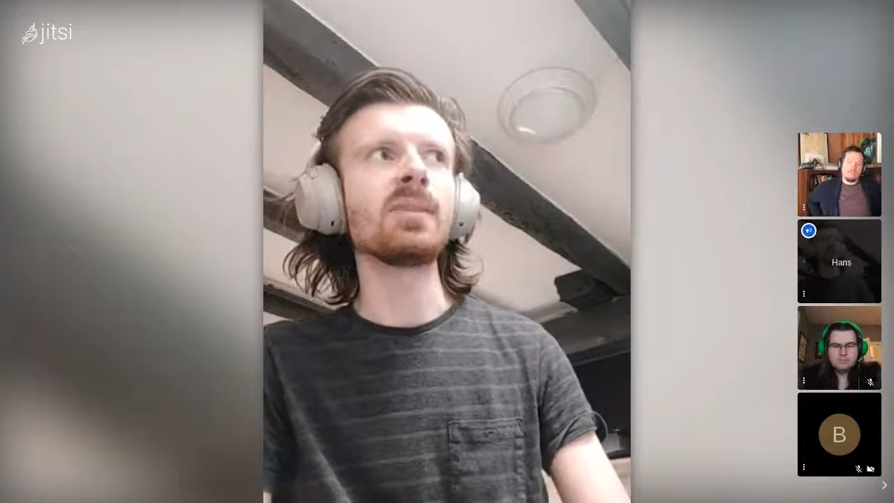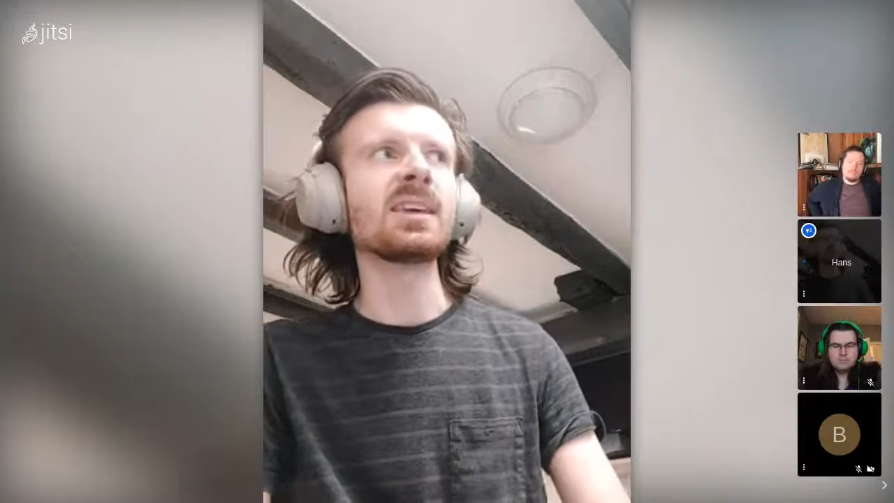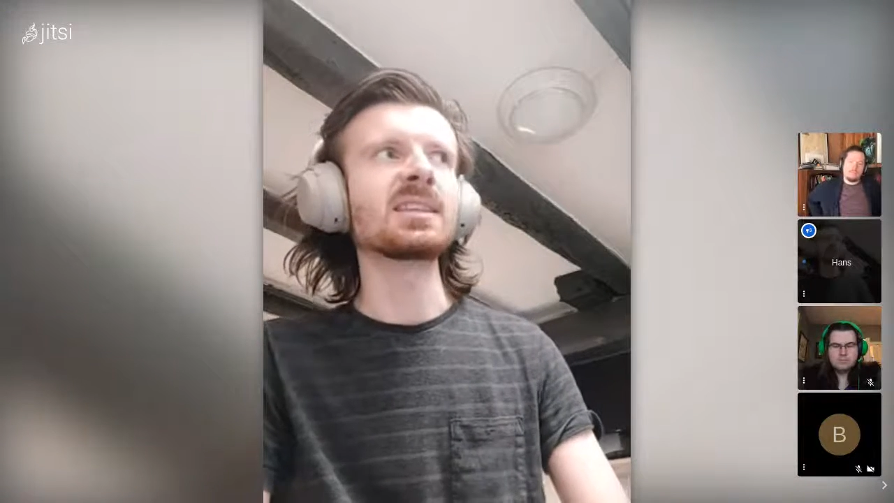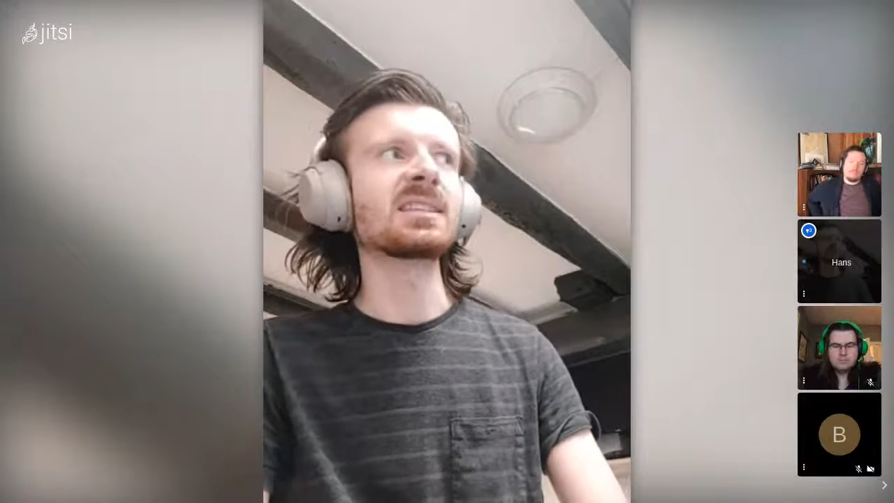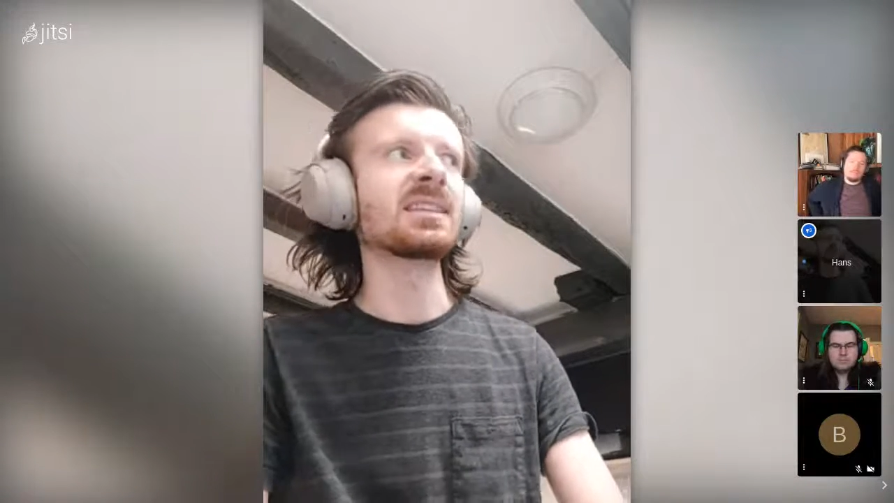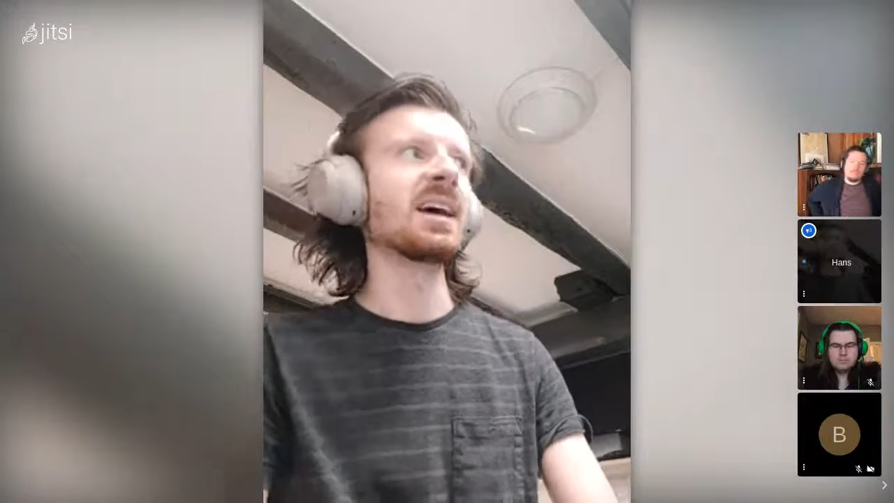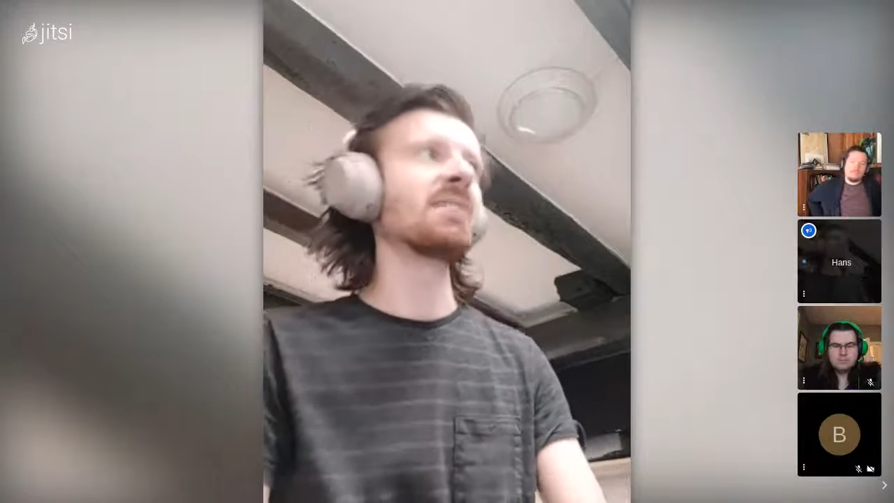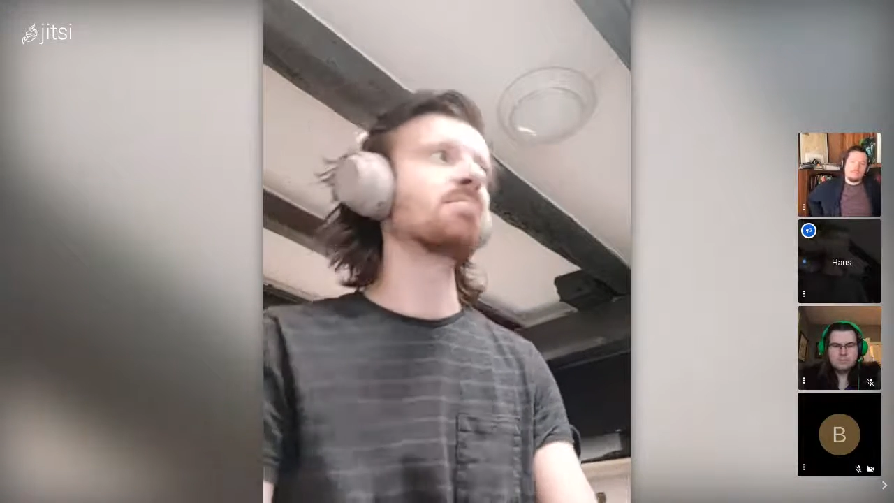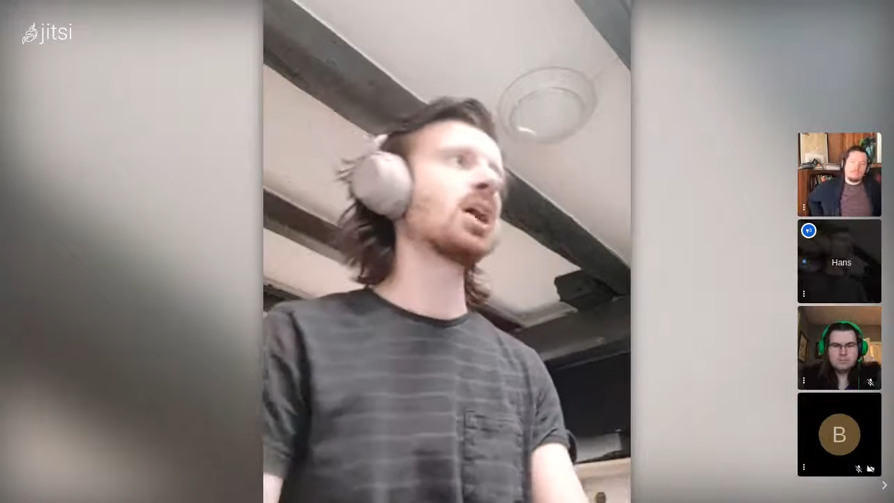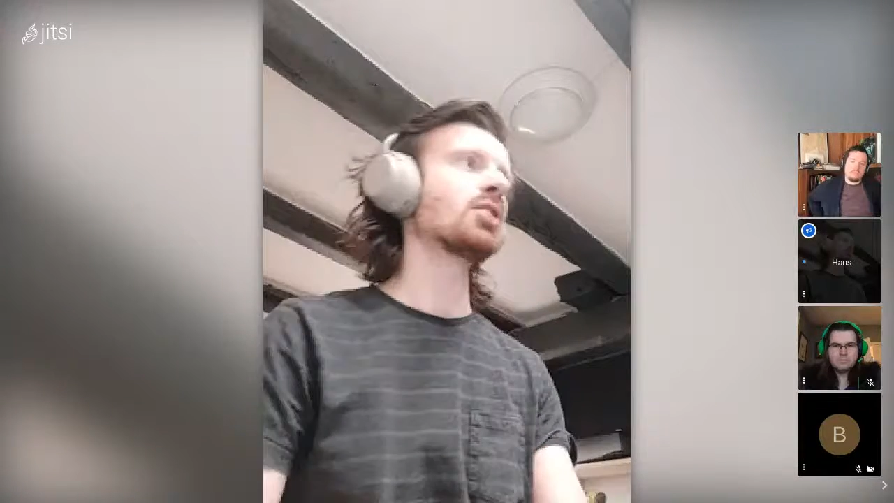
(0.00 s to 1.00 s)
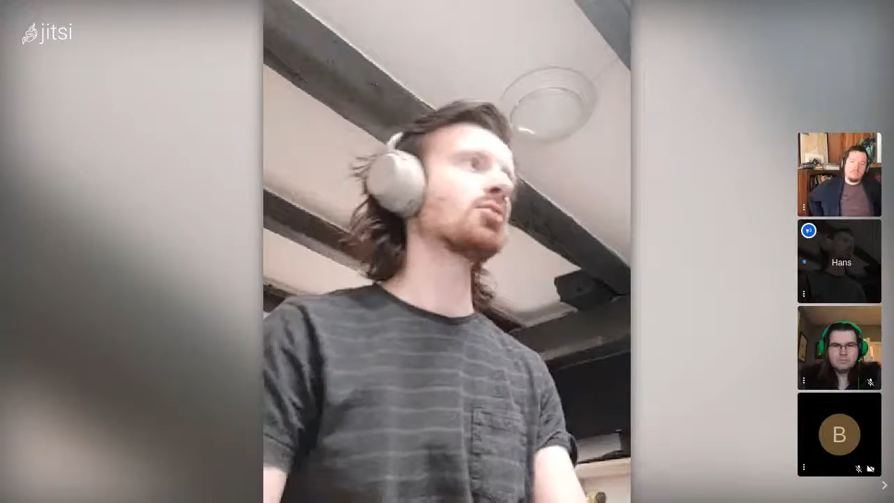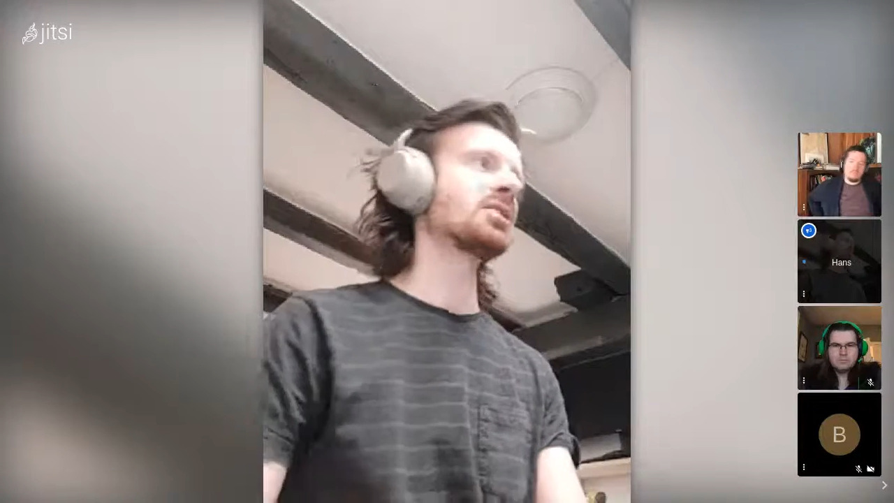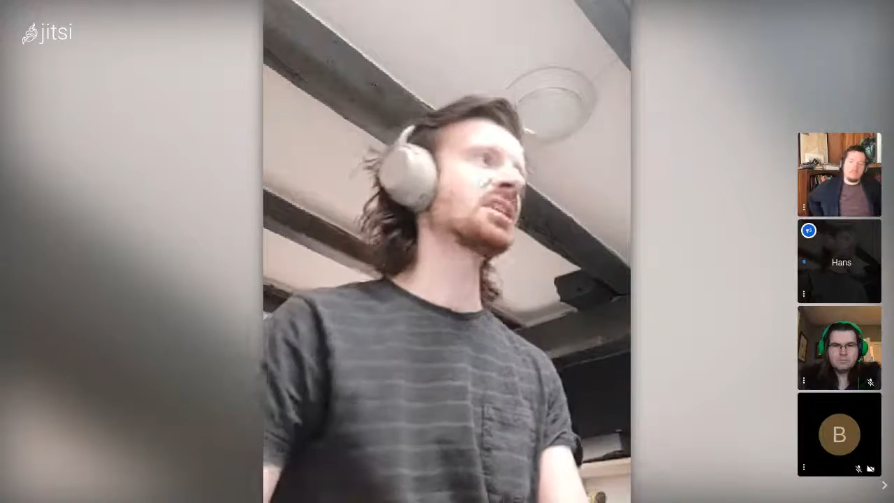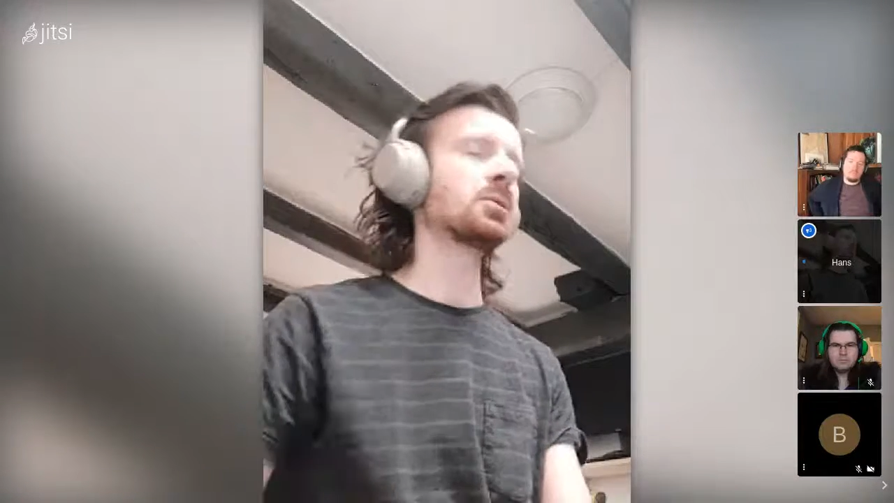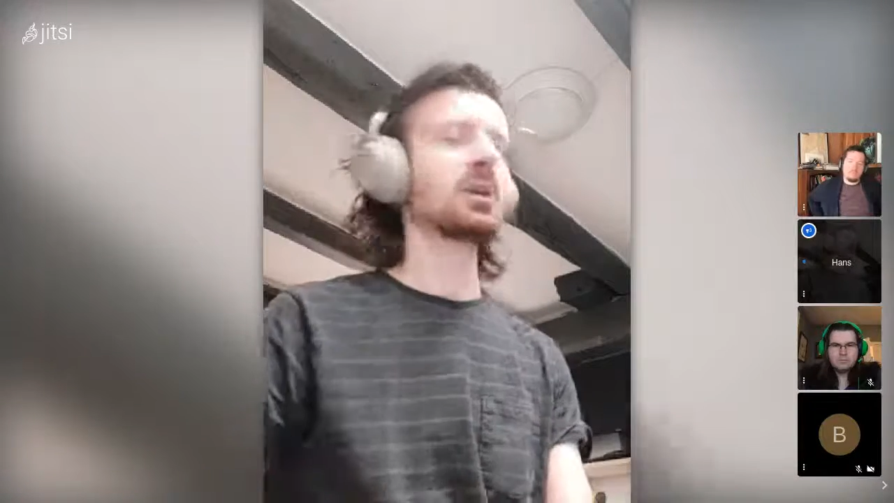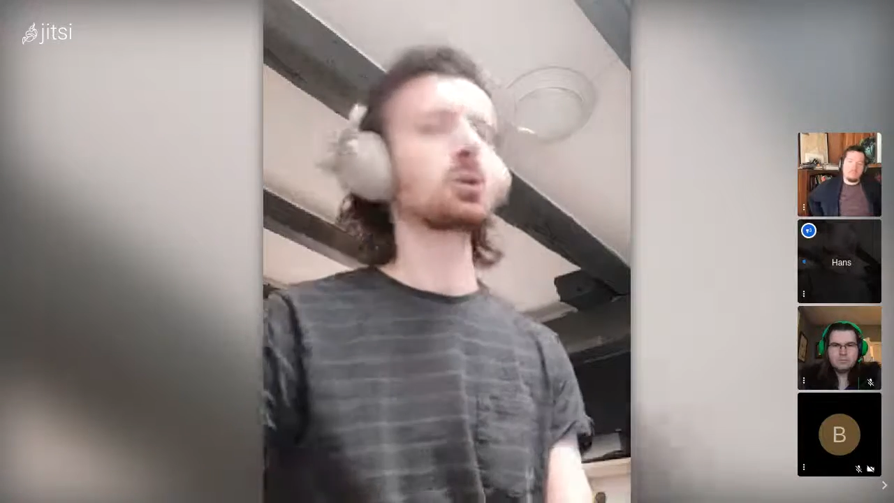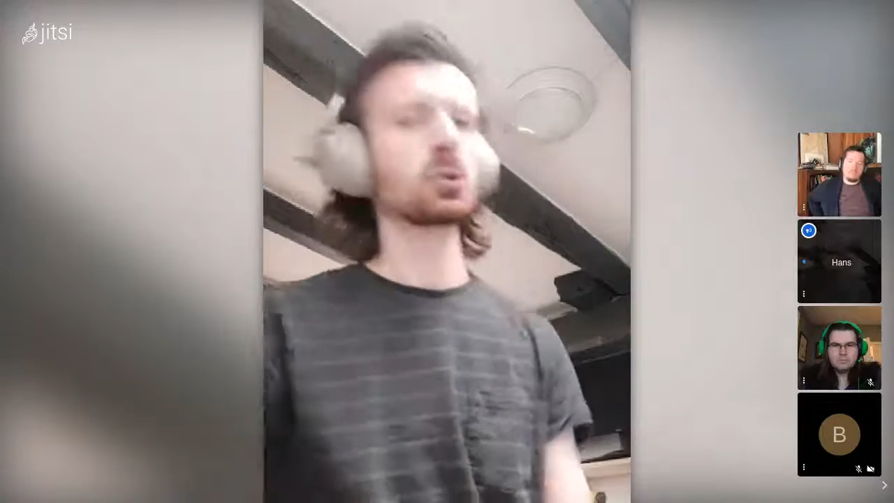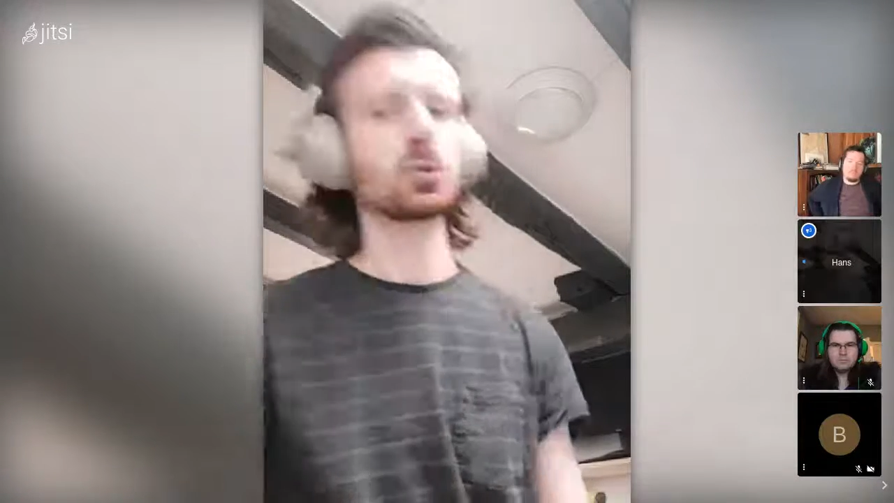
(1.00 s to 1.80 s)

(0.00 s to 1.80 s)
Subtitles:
This binary generator